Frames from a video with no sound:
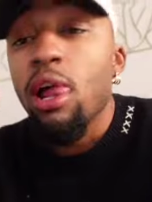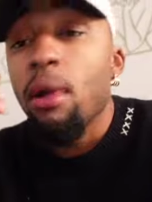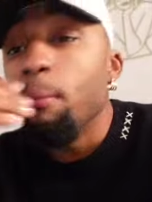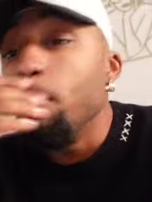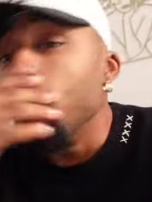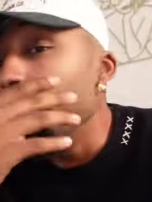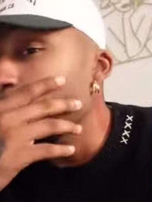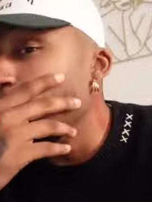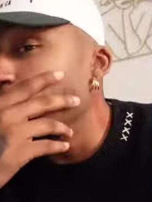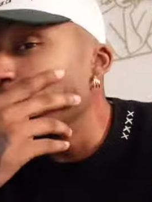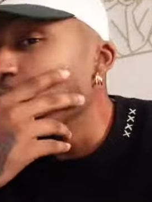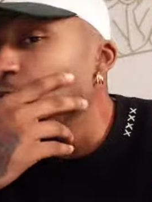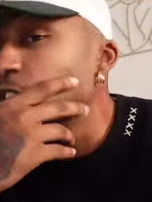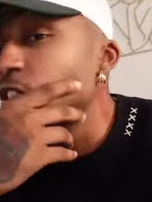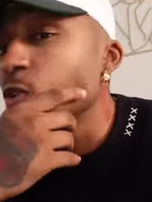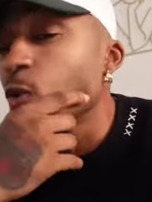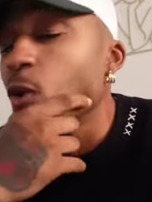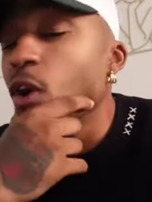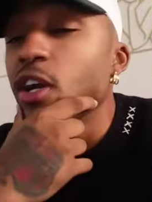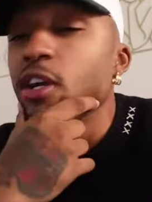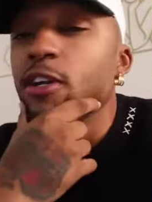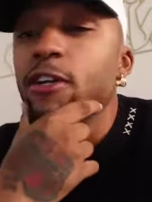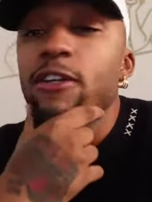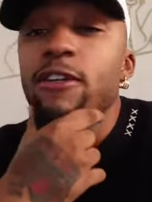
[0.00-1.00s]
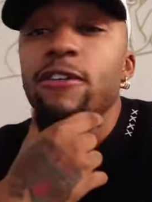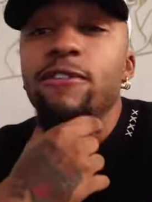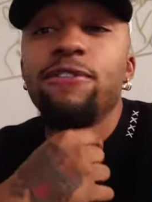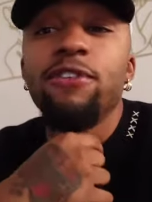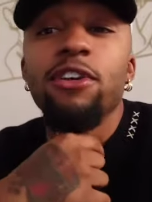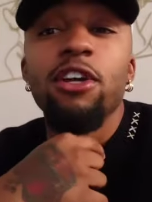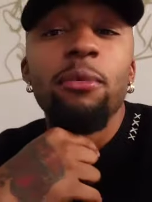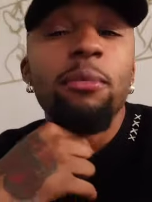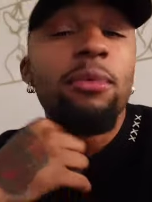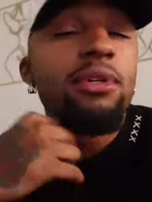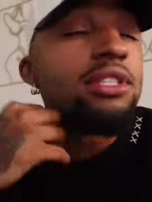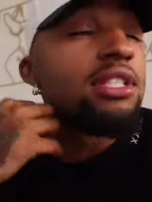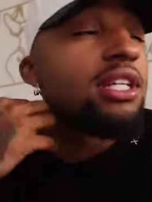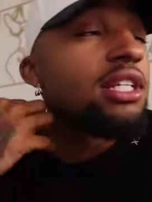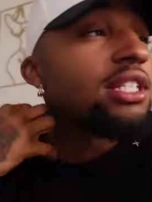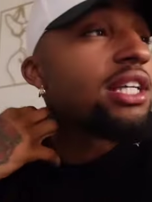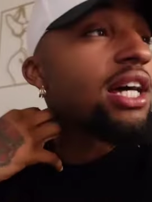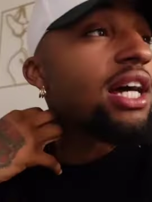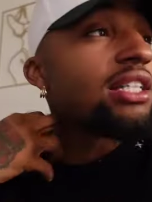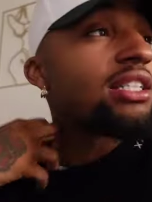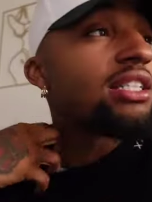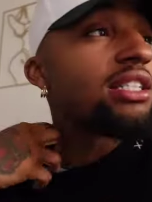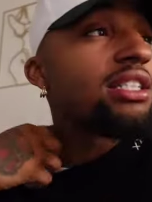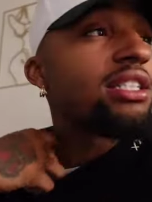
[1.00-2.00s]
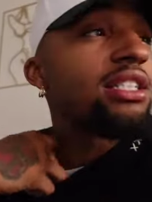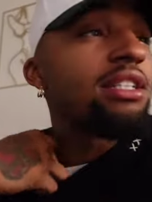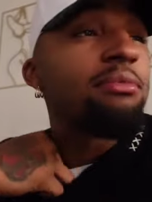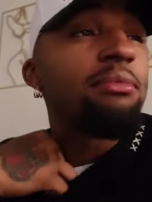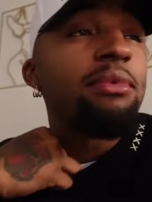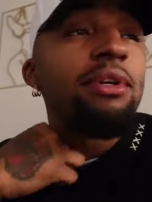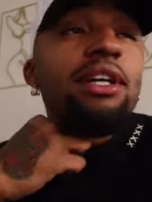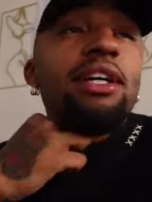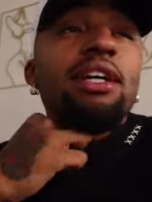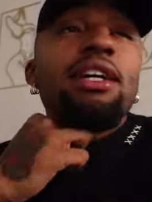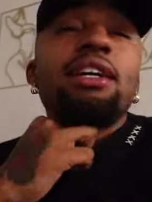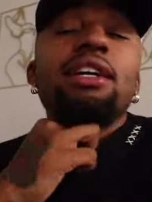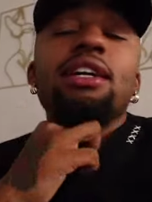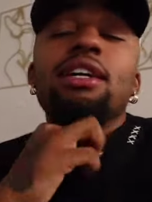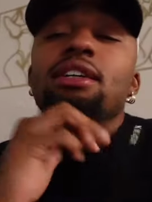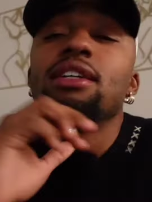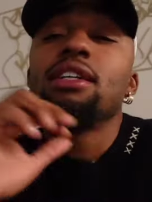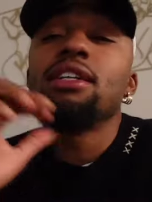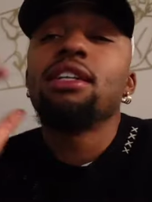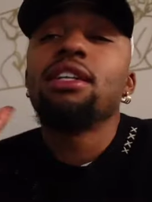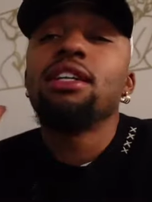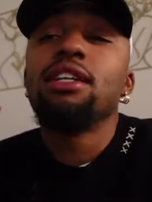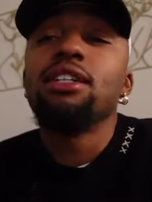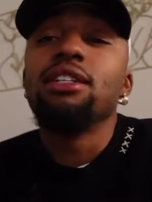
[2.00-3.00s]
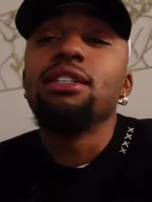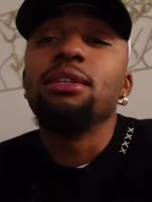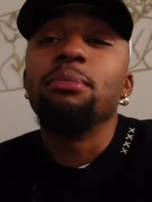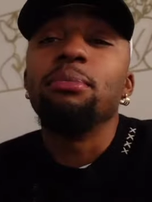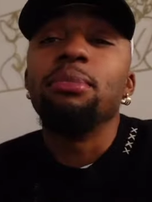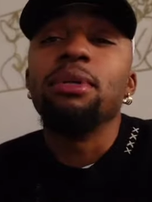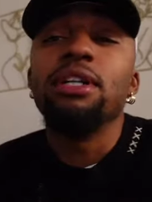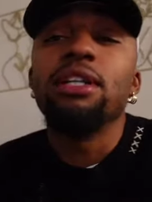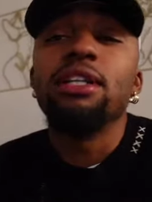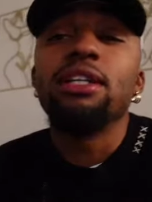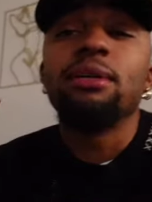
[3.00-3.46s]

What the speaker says: But we finna get to work, you feel me? TikToks and shit, man. Love you, beat